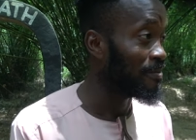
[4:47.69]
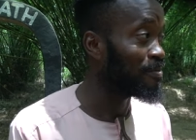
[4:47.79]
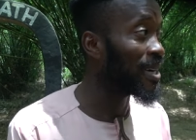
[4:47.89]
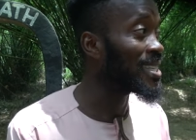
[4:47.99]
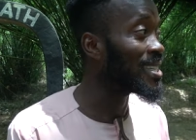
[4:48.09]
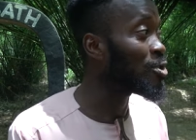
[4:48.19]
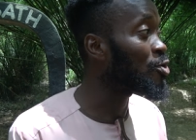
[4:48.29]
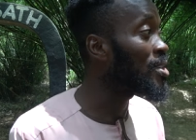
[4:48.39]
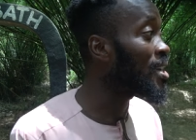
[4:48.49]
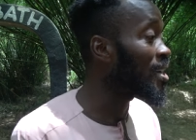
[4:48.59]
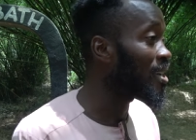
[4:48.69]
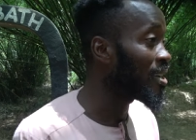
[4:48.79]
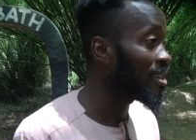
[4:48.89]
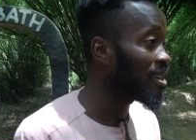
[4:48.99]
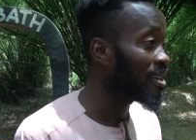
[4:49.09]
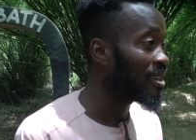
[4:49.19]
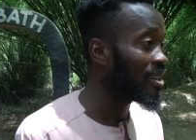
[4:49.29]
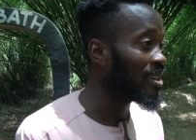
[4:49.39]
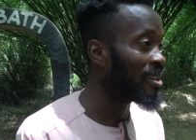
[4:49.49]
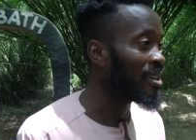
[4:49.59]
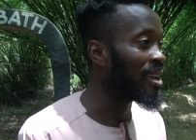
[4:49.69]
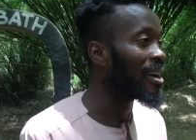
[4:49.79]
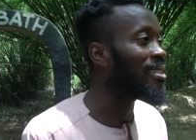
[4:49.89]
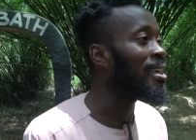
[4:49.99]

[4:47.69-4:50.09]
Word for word: But today, they are